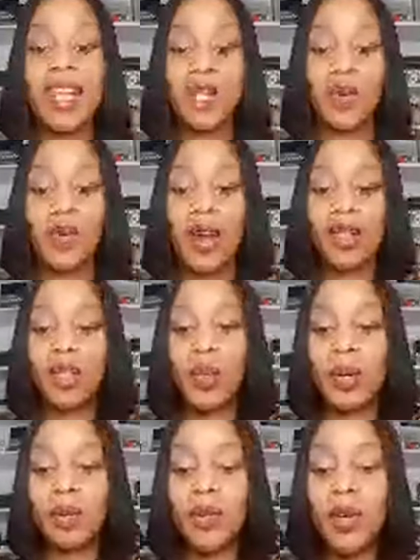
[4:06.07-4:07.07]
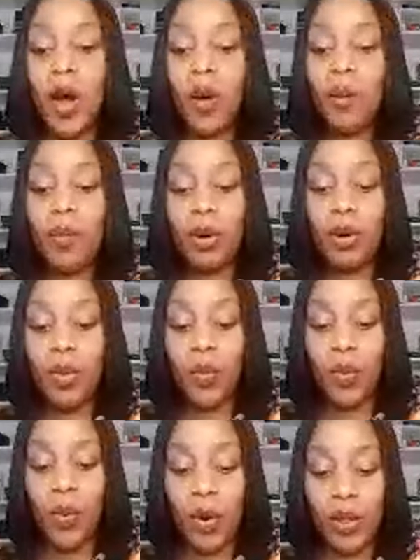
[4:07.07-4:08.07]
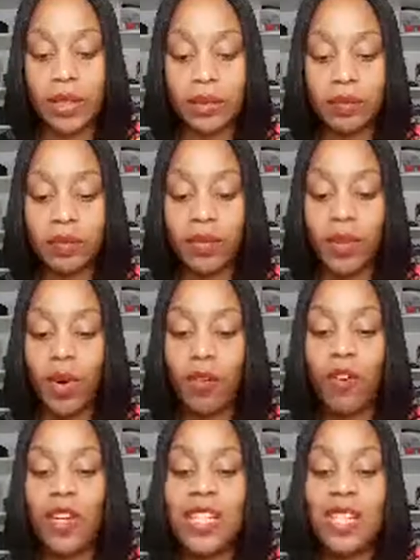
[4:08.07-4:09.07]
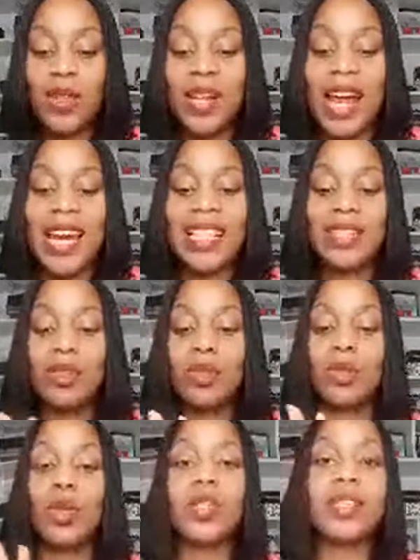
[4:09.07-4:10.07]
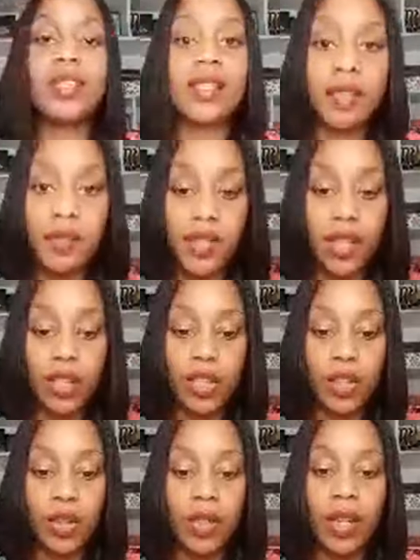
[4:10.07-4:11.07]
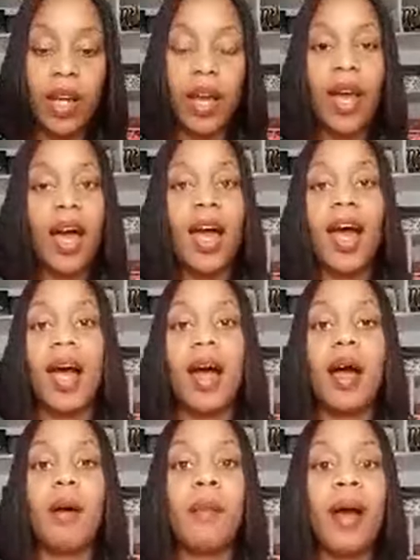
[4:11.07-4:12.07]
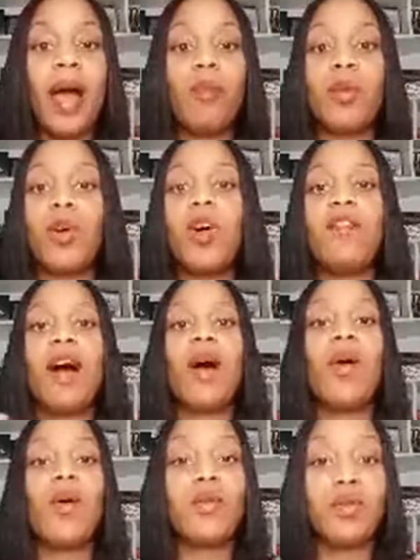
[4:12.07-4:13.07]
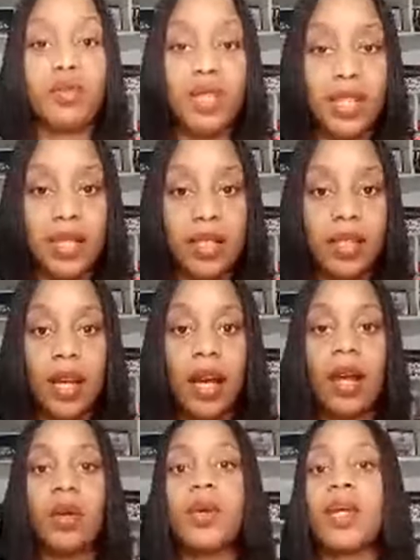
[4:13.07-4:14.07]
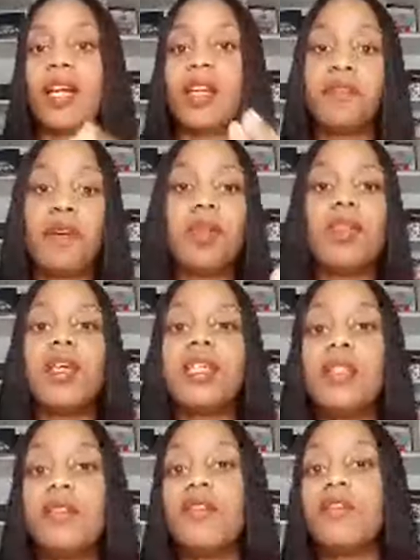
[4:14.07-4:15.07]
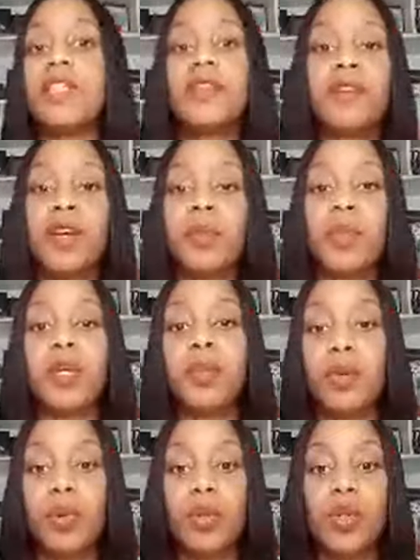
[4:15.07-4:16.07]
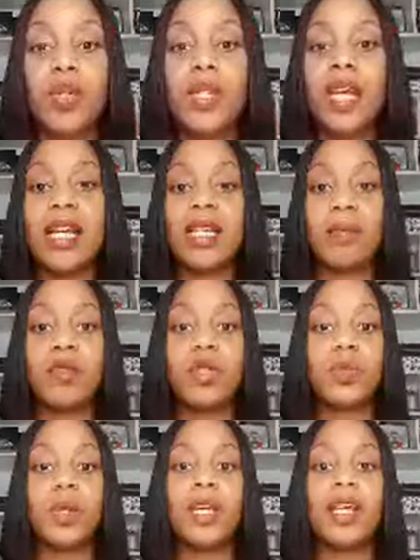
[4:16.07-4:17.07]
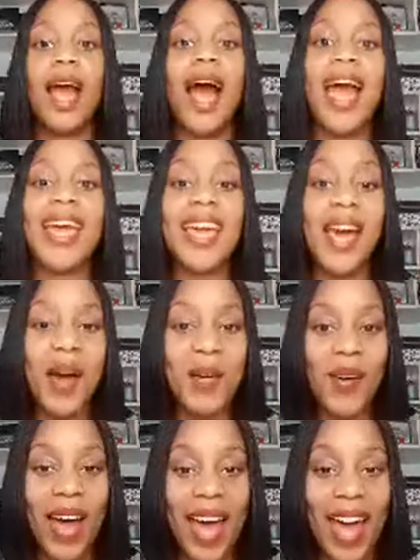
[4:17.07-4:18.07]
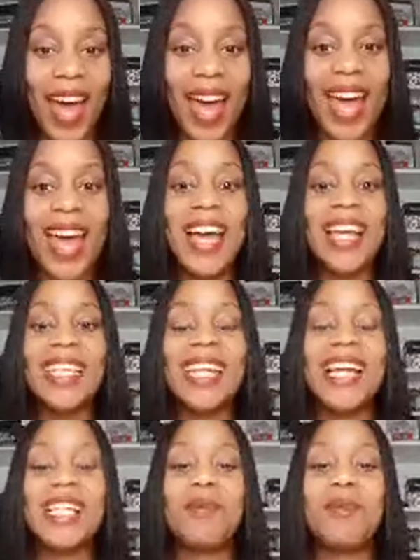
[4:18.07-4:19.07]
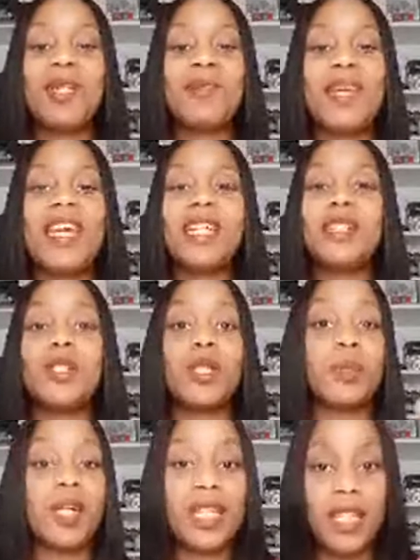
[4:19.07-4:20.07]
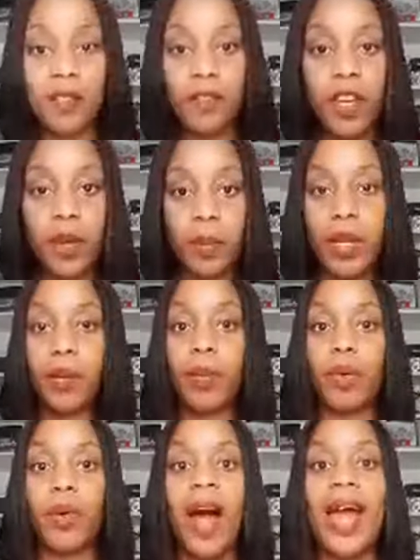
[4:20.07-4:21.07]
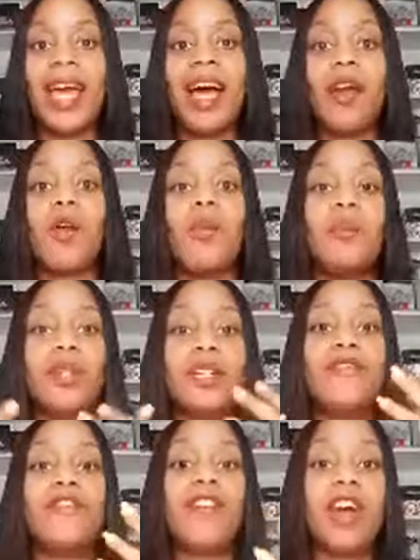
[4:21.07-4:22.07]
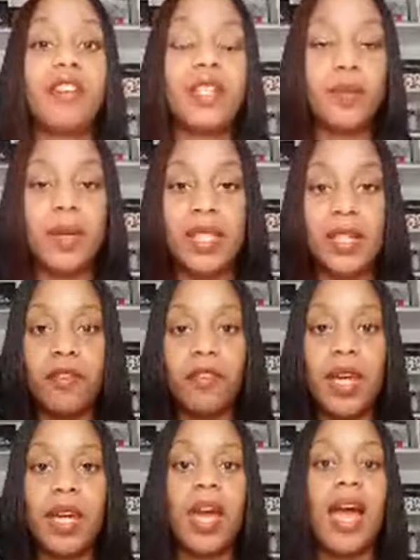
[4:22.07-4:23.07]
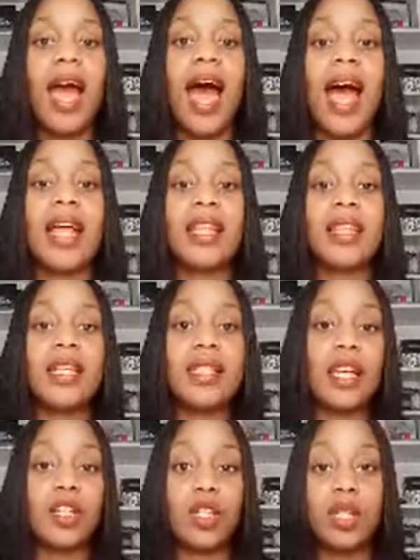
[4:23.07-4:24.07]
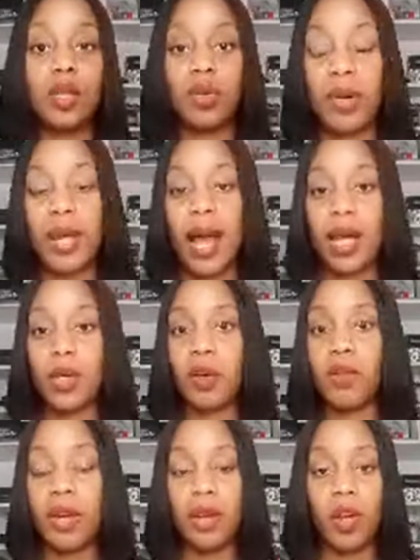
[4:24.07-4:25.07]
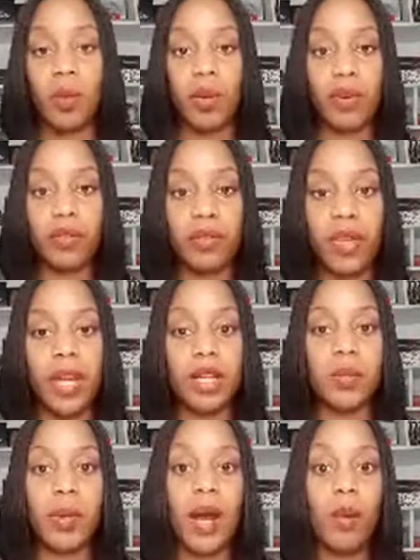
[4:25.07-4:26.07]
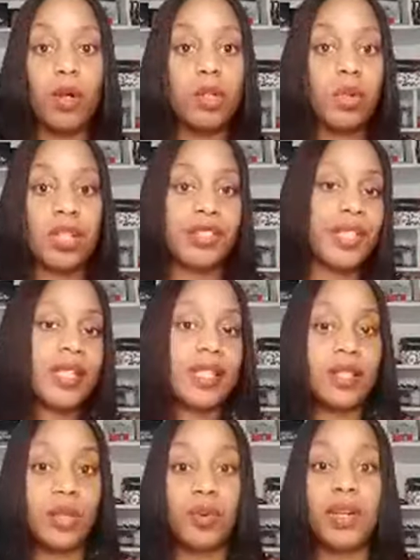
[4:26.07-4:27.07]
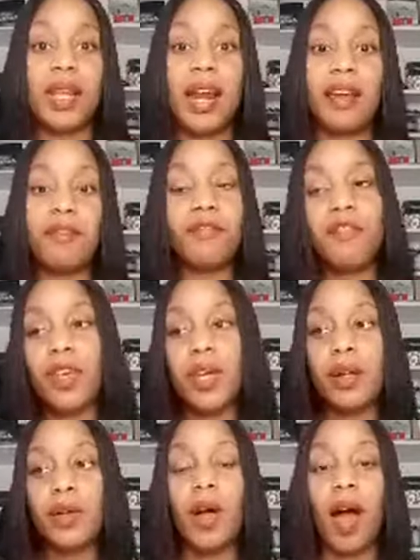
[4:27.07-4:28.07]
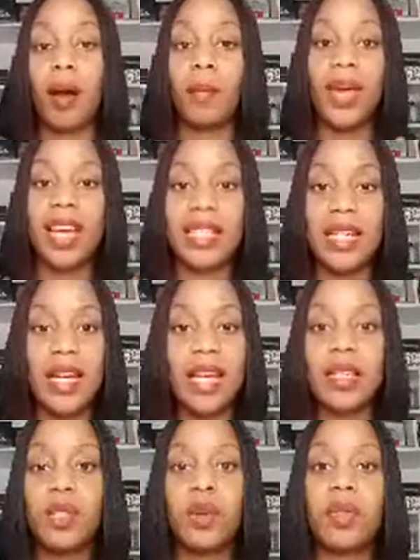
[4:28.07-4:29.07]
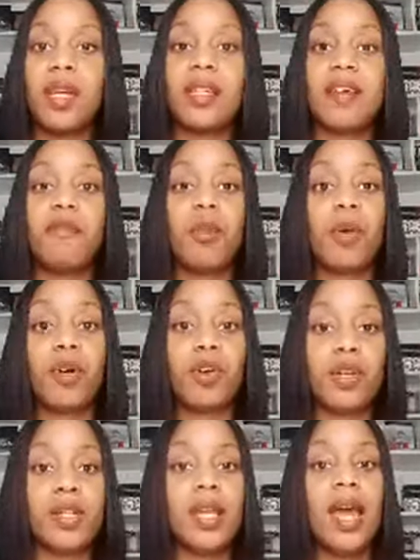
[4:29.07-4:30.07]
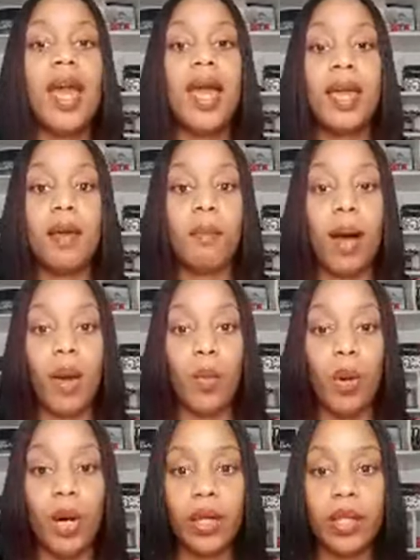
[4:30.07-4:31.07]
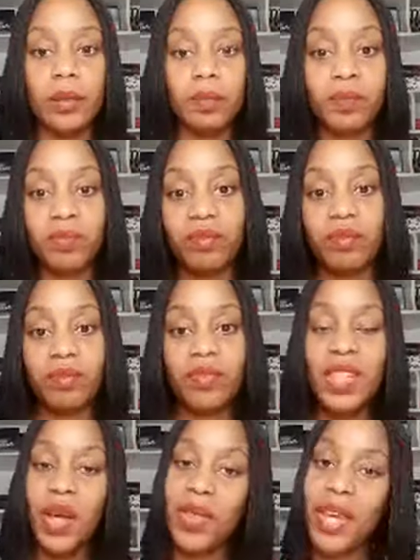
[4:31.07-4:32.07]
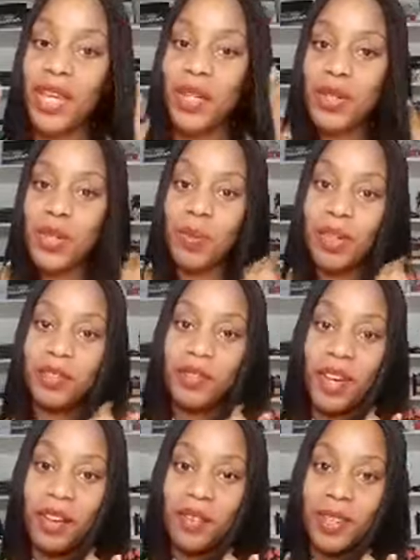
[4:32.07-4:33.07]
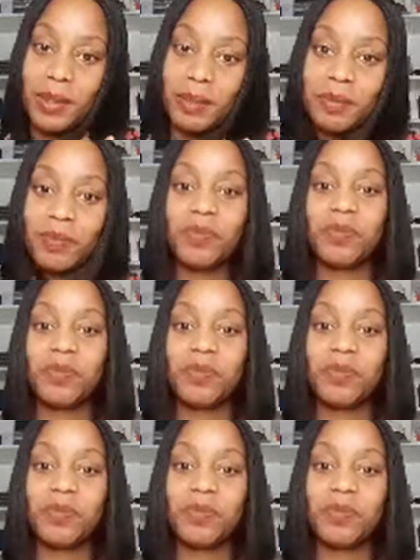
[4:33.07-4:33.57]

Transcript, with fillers: let's go right into it. Number one, of course, it's not an exhaustive session um, I will not cover all the reasons, and I know that different things differ for different people. So, seeing as I'm not speaking, hi Kewe, seeing as I'm not speaking to specific people, I cannot be very specific. And these are just three out of a number of things, but I want to address these three that I feel are pertinent or things I've come across in my work. Thank you so much, Favor.